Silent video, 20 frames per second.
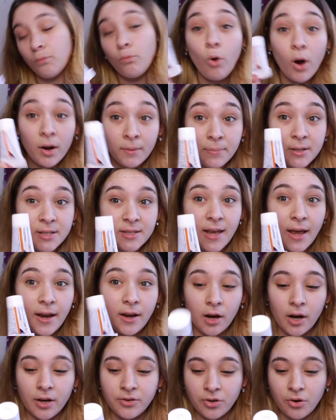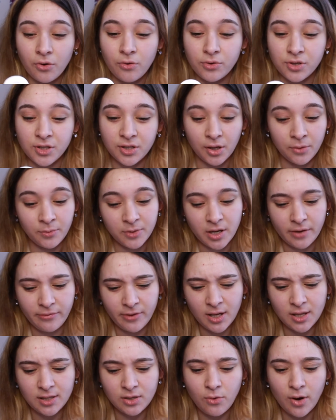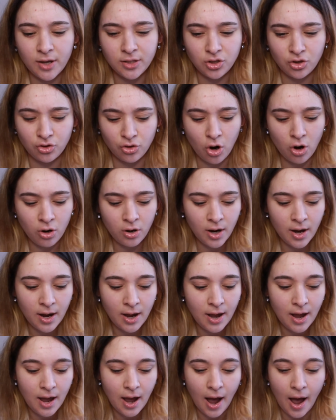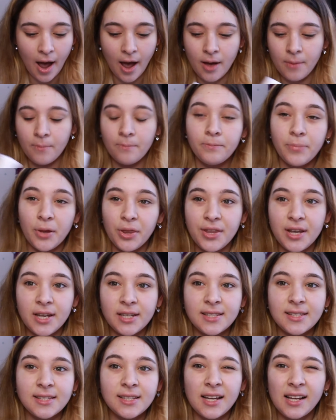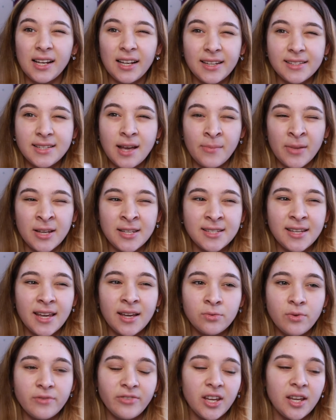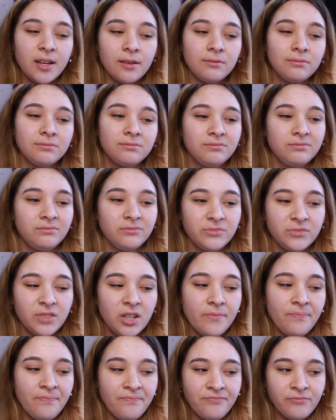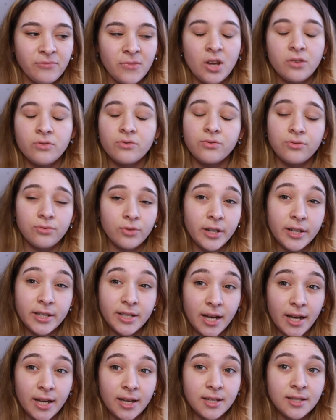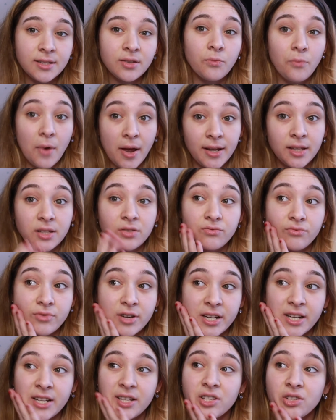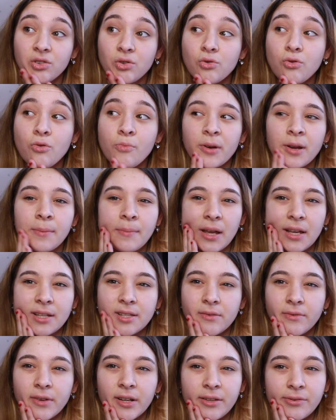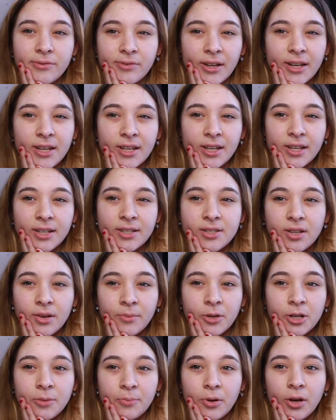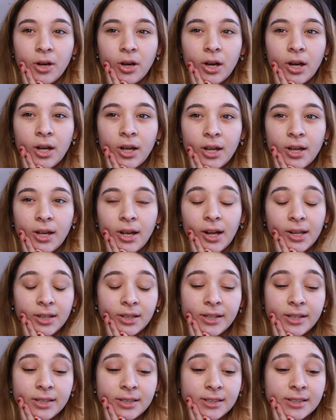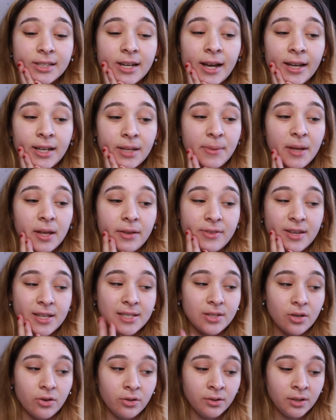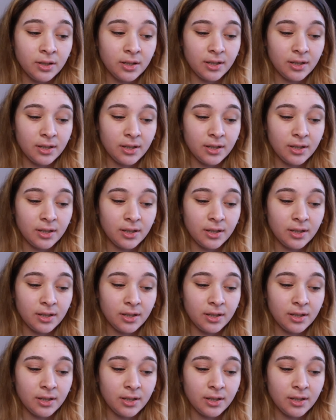1% hydrocortisone, which I think is quite strong, but this clears up my skin within 3 days when it's really sore, but it makes it really flaky. So I'm going to put a little tiny bit of this on.